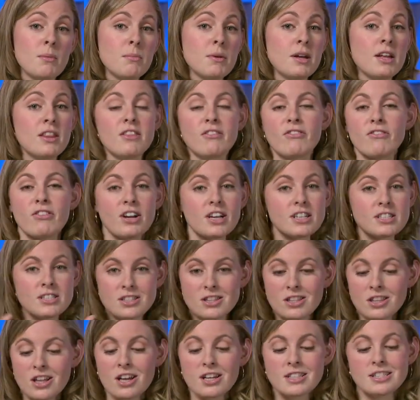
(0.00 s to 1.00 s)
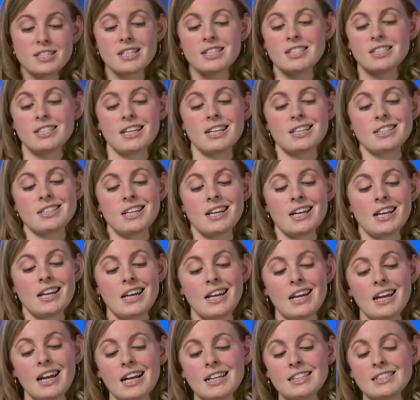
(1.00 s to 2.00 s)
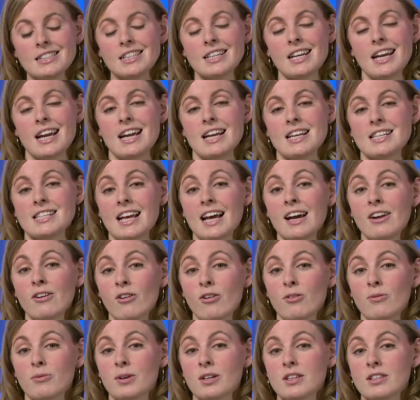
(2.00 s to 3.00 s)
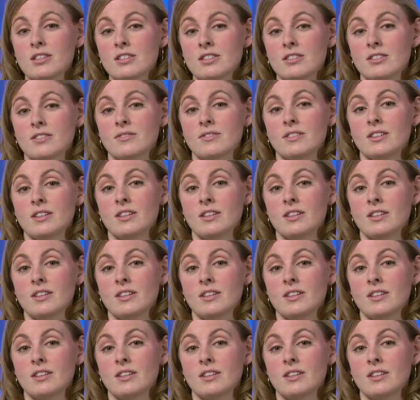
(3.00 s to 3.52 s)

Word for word: but in the first 30, 60, 90 days and onwards.